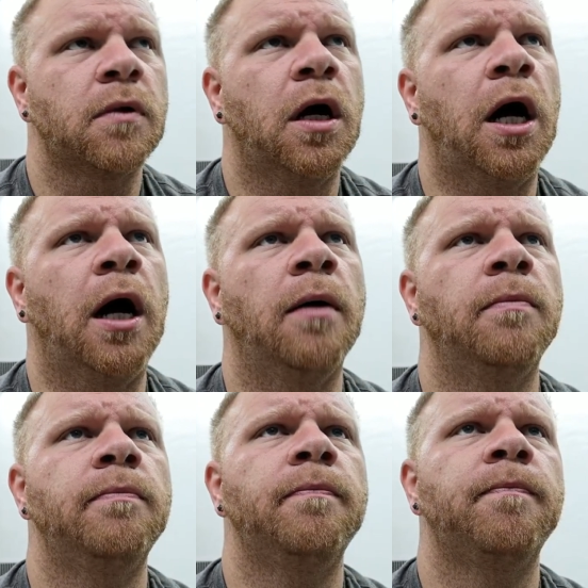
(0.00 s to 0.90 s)

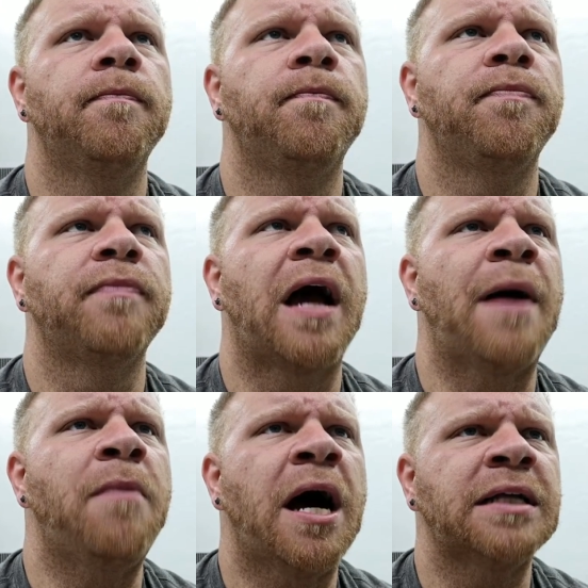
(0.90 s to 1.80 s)
Um,
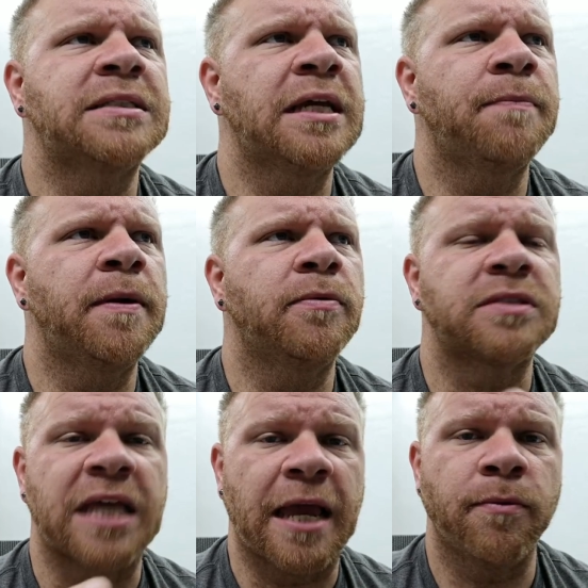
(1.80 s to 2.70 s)
I'm not saying people
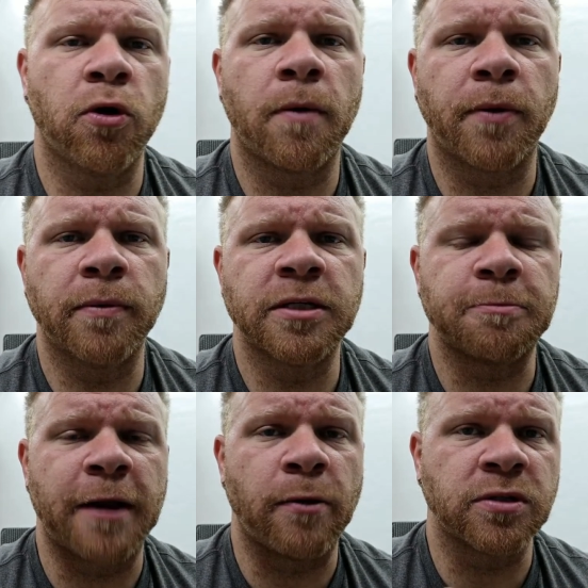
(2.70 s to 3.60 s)
scam you on purpose,
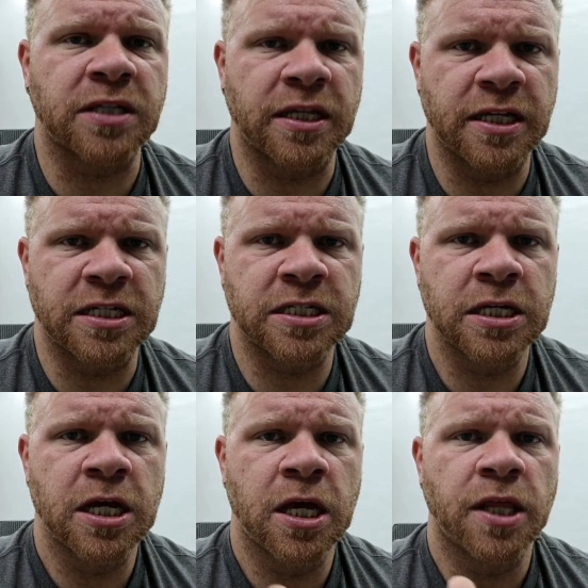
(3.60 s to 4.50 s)
but I will say
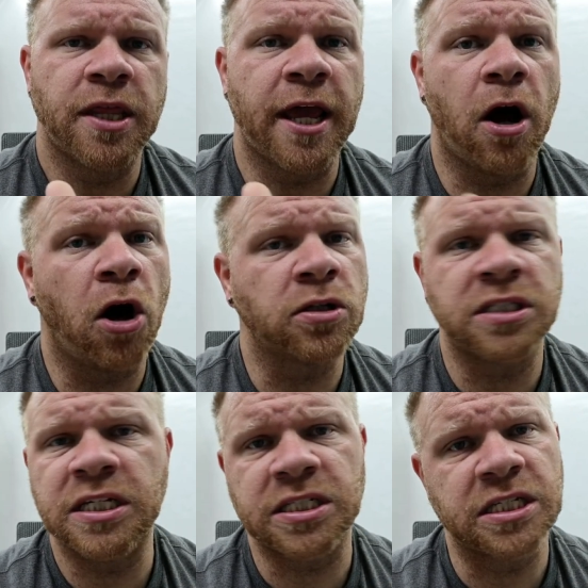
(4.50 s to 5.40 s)
this. They all
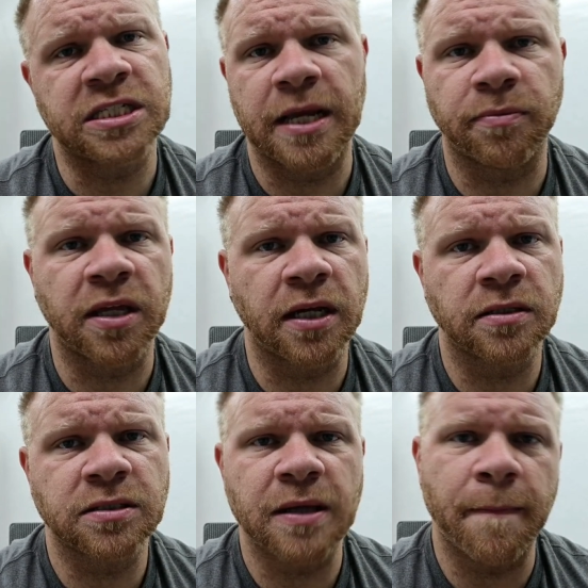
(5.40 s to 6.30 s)
teach the same
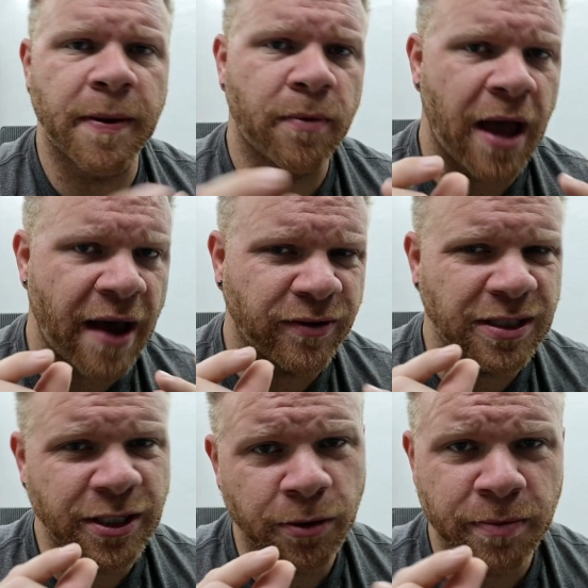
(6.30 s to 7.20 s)
thing. Some people have a
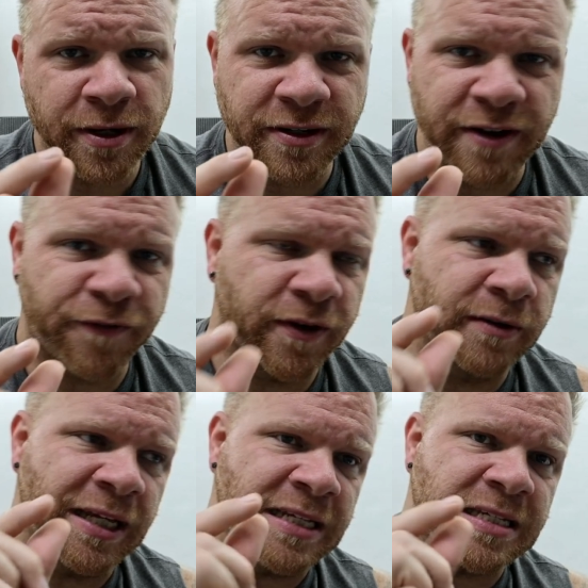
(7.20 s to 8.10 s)
little bit of
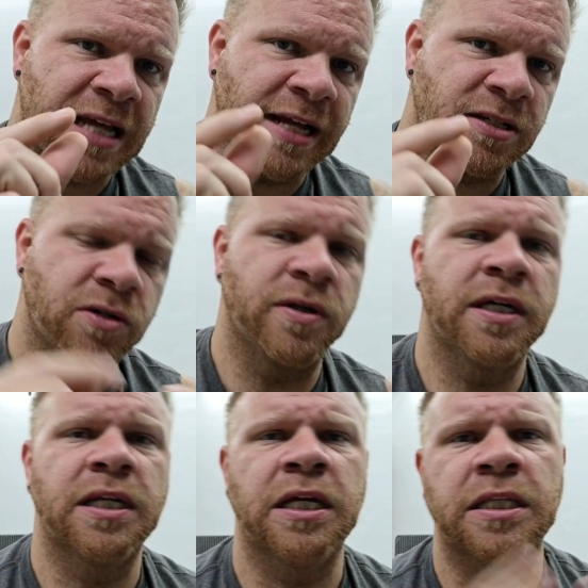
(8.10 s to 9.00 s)
different insight to
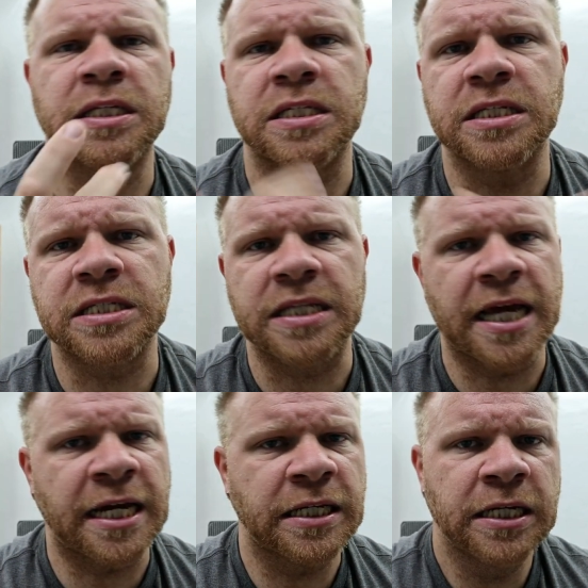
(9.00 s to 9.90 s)
it and this and this and
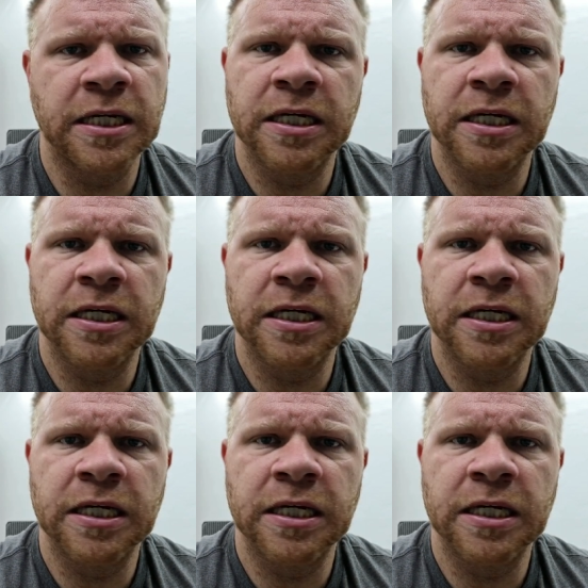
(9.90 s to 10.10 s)
that.